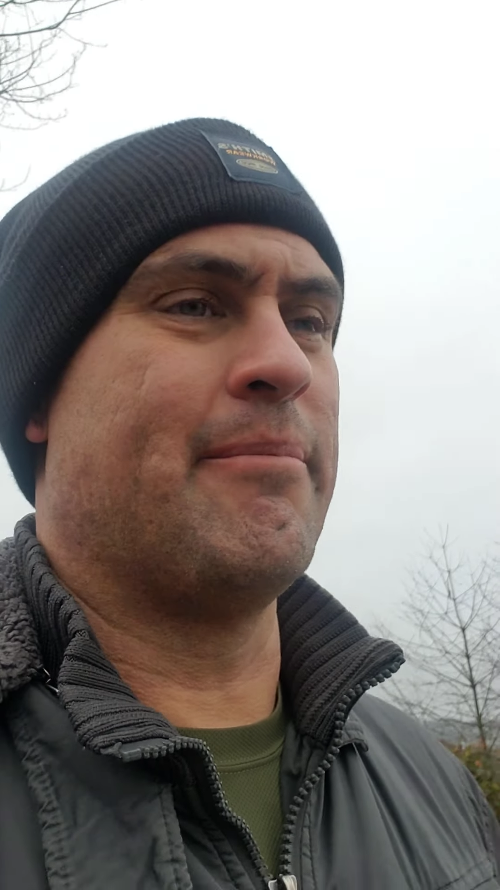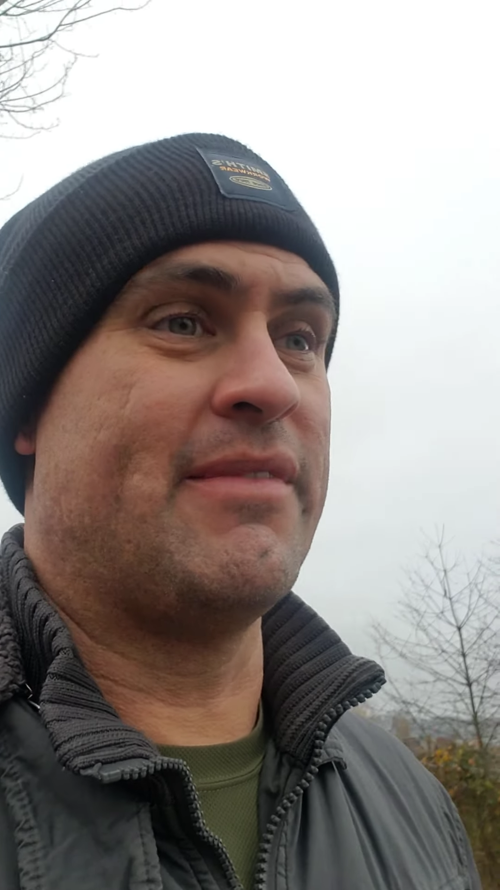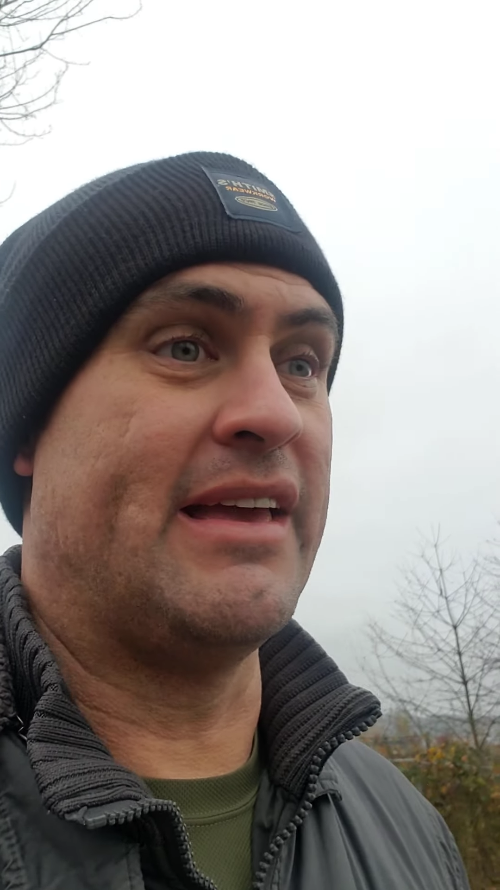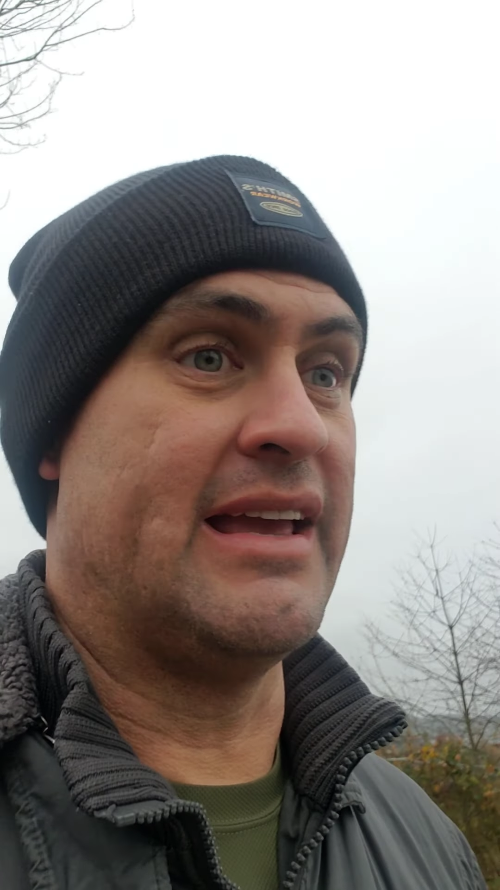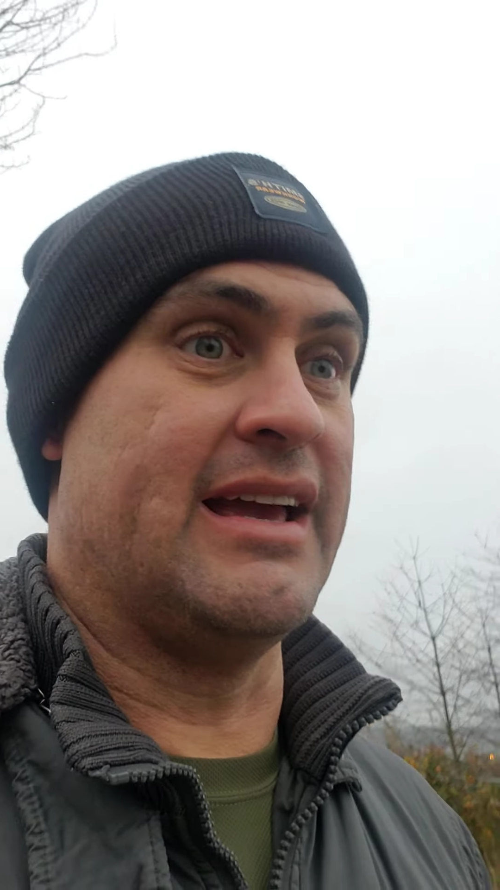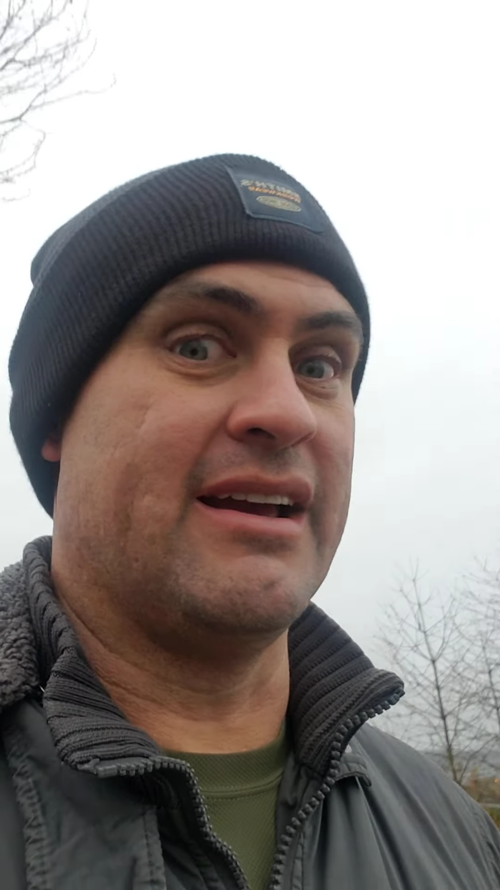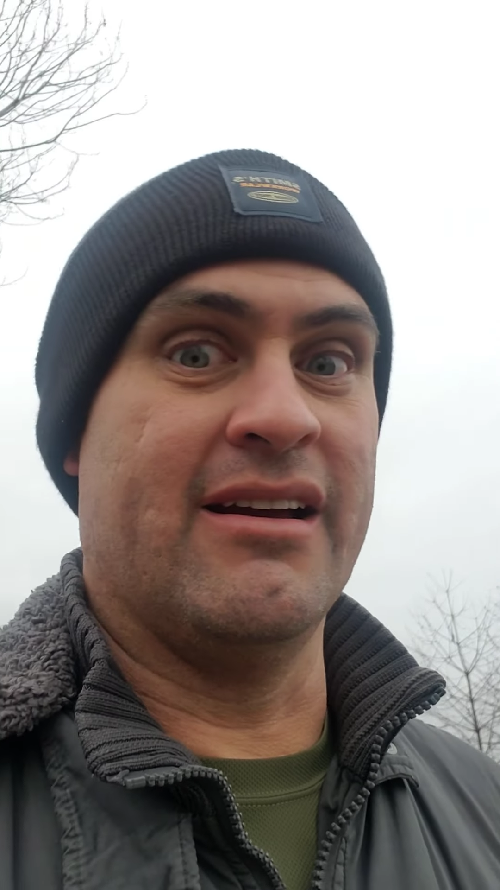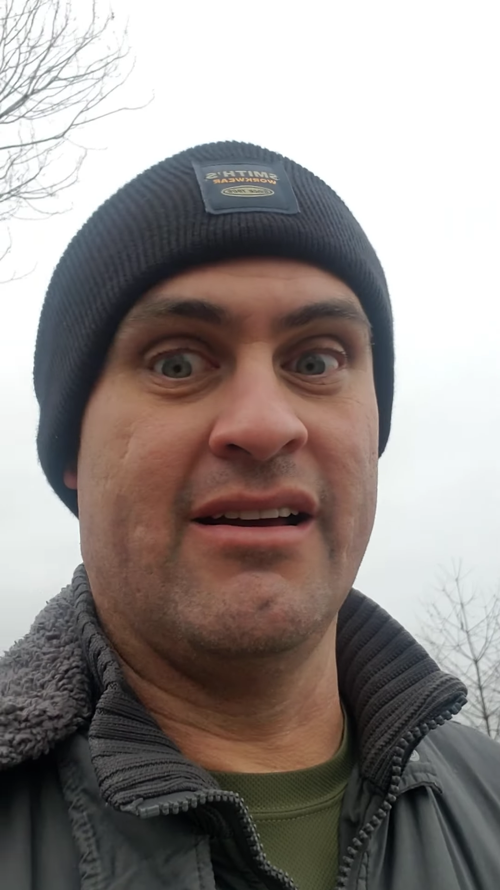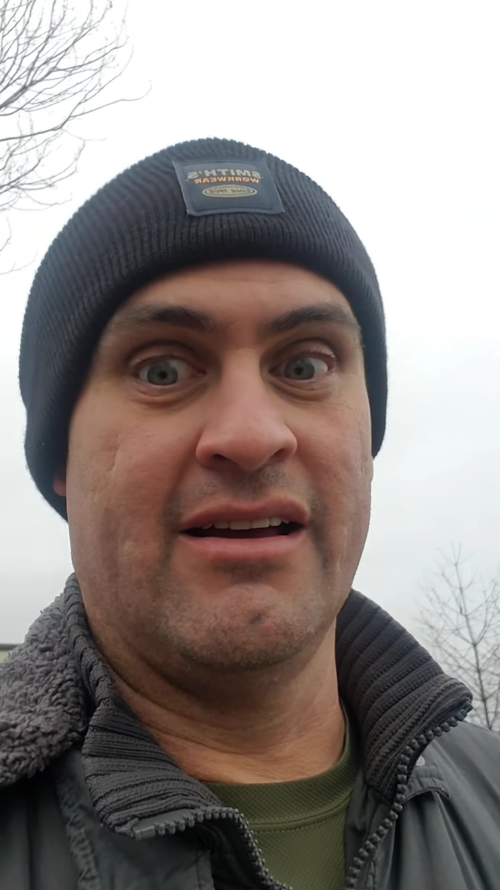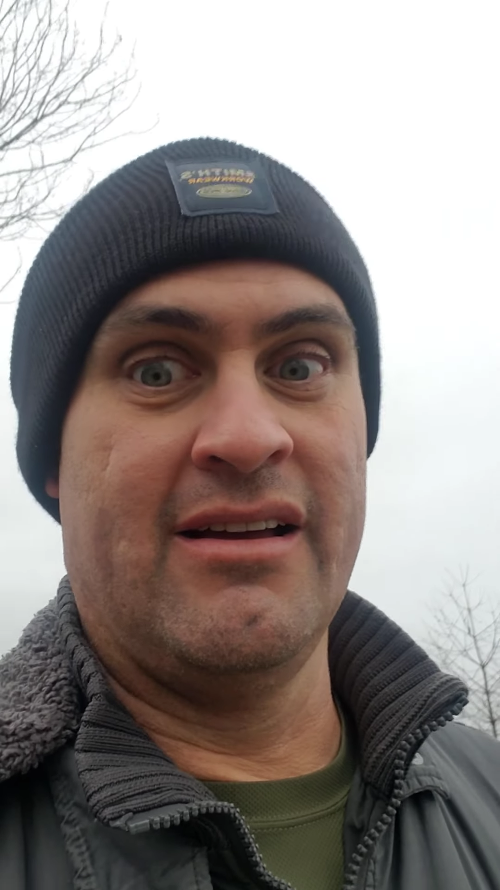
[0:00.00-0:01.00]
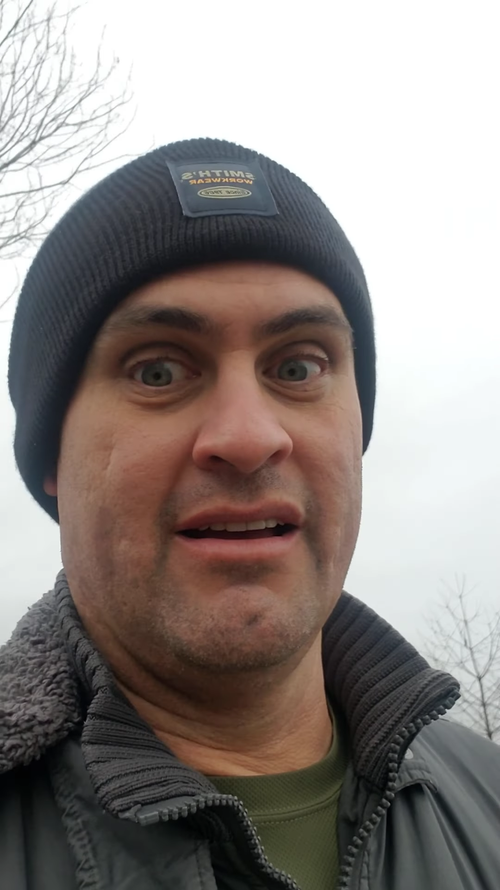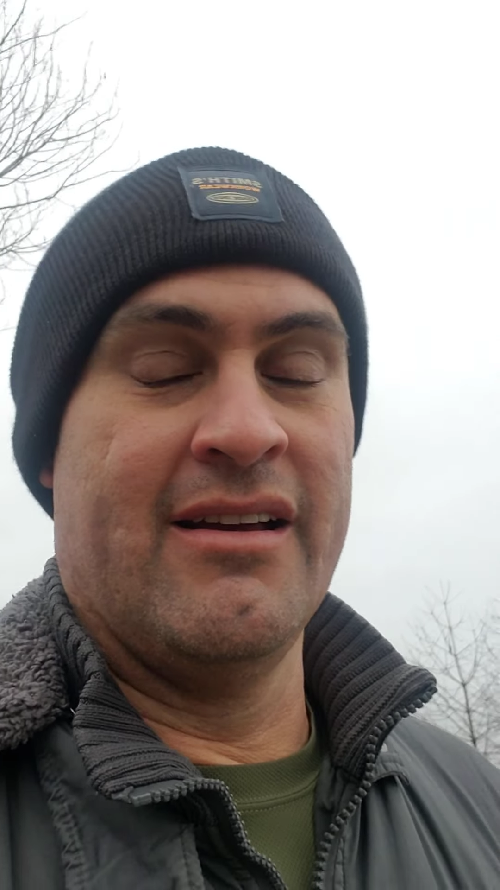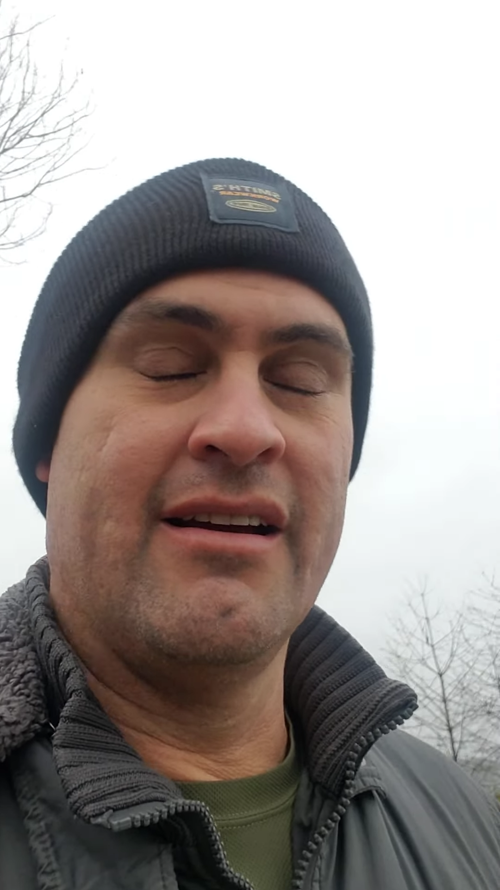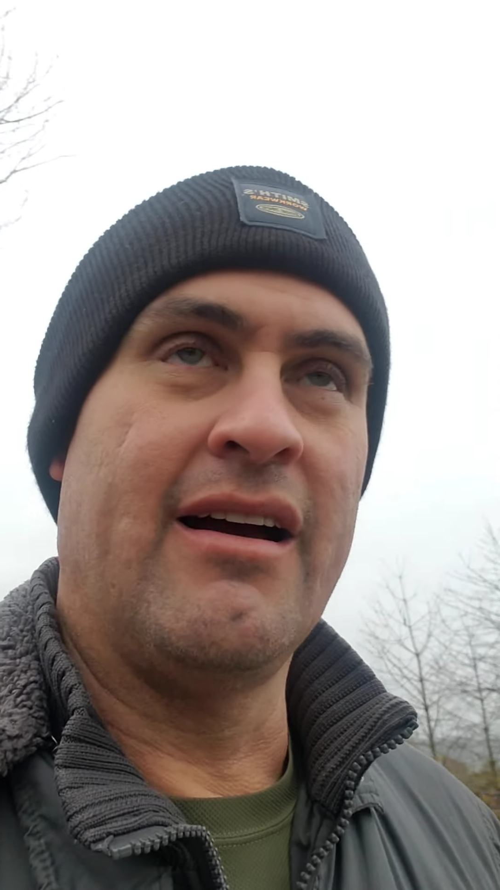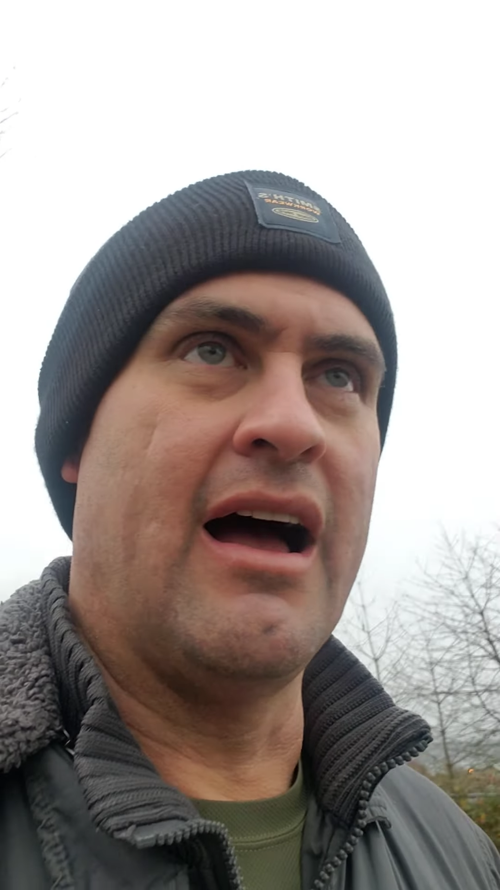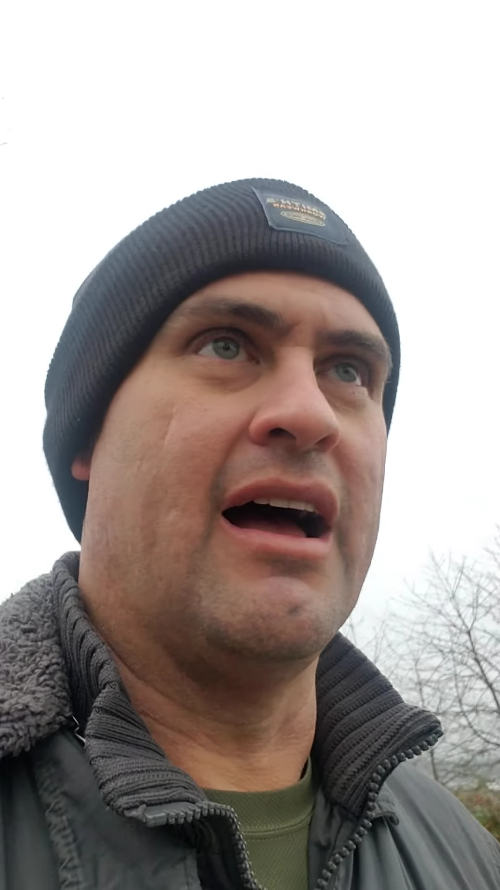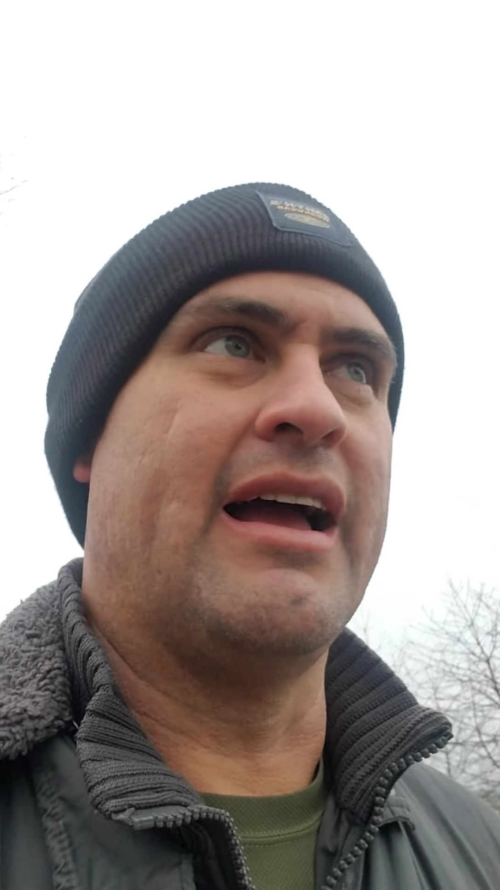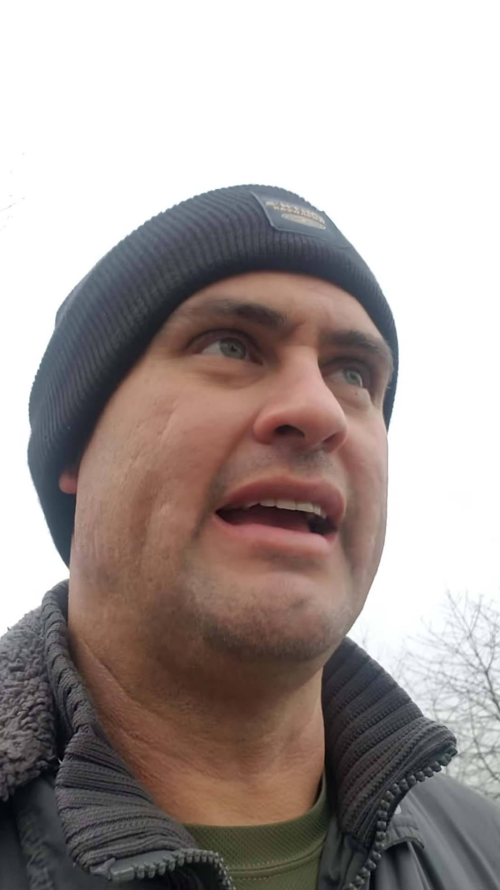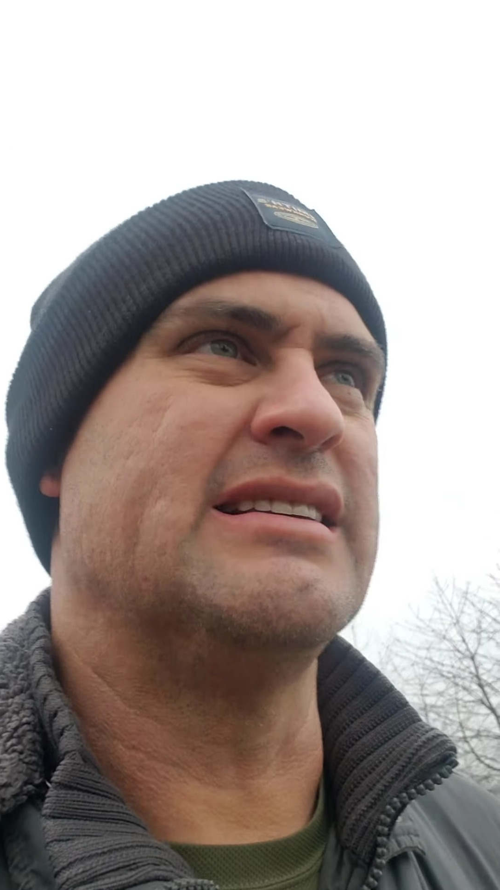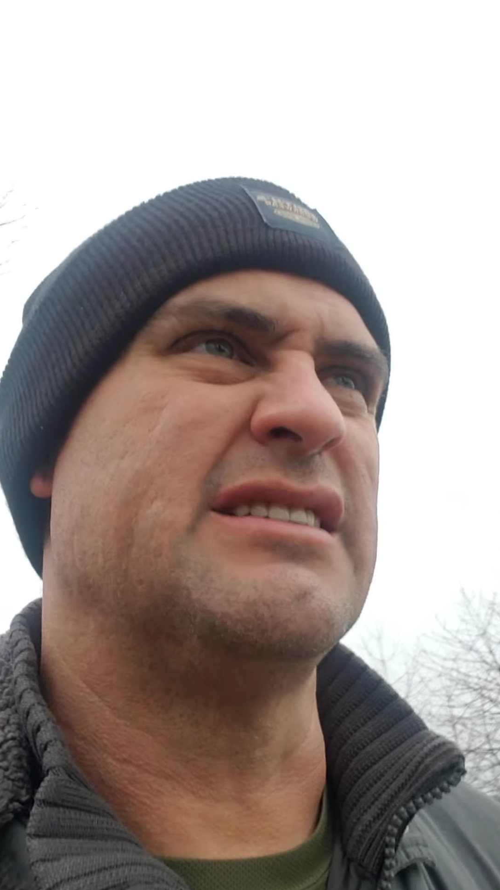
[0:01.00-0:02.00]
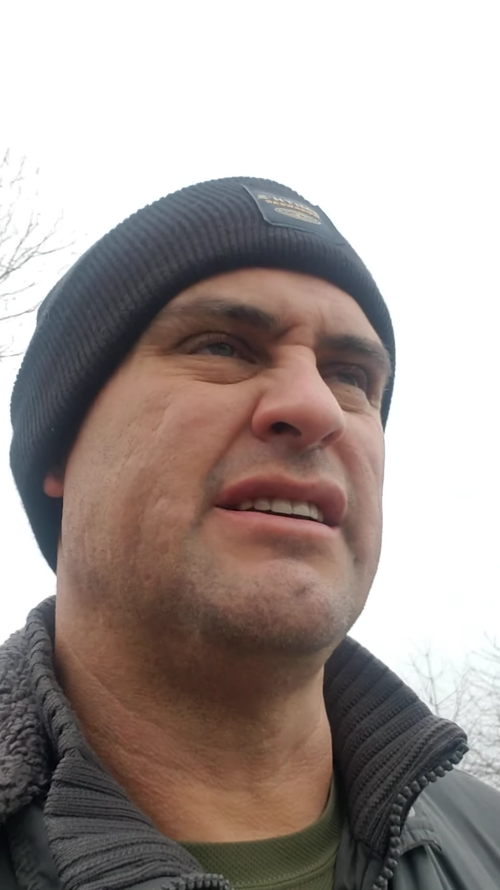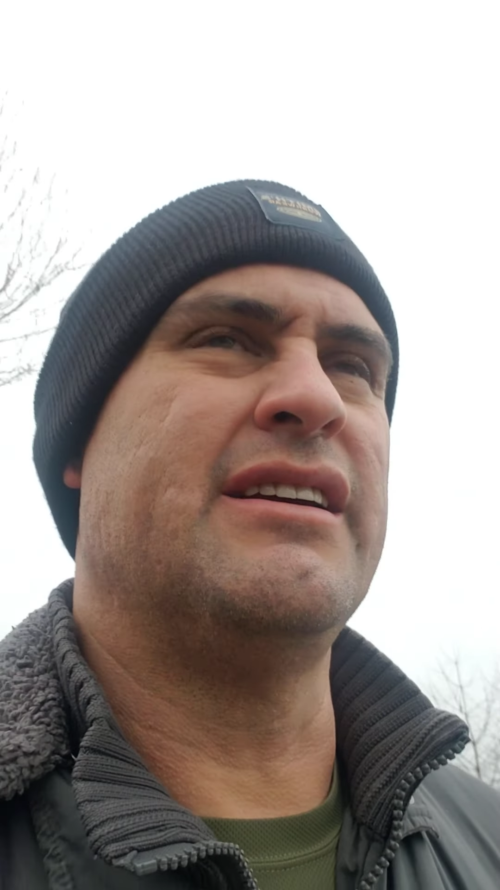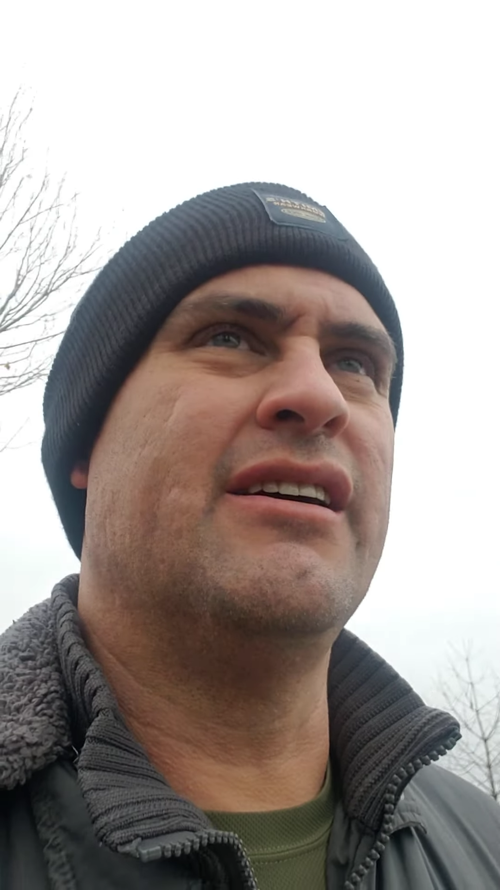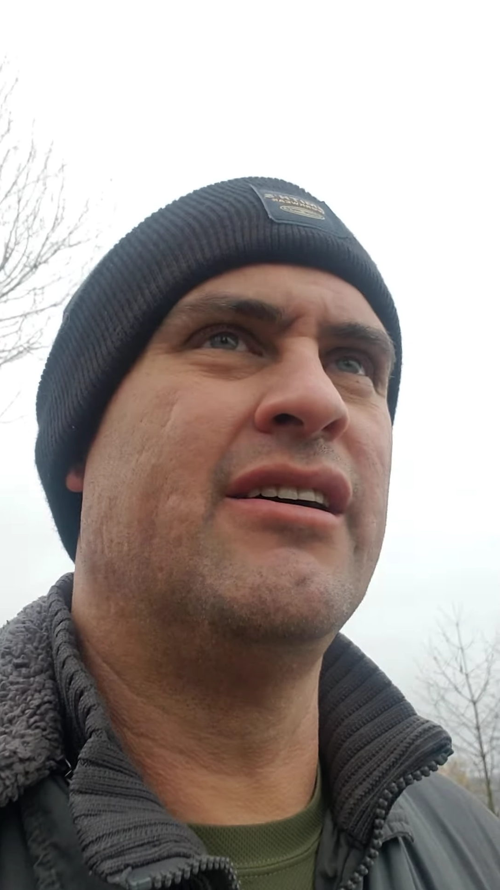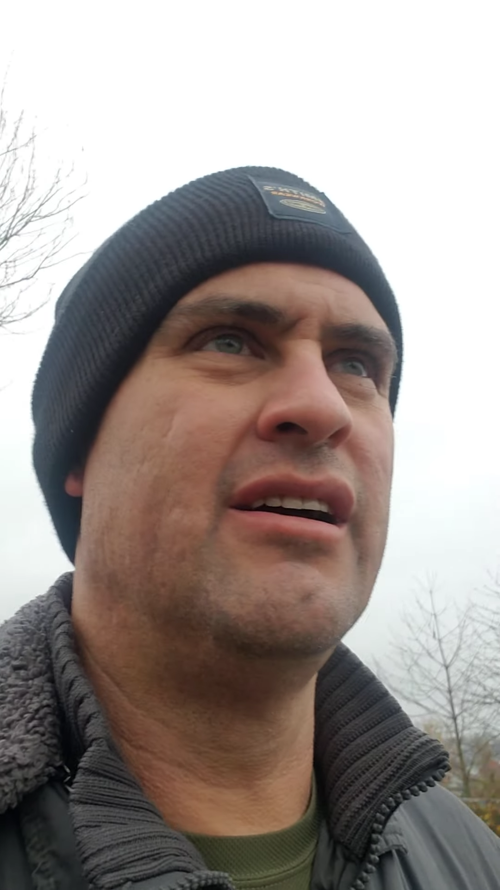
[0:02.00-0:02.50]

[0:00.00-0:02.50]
thinking, hazy,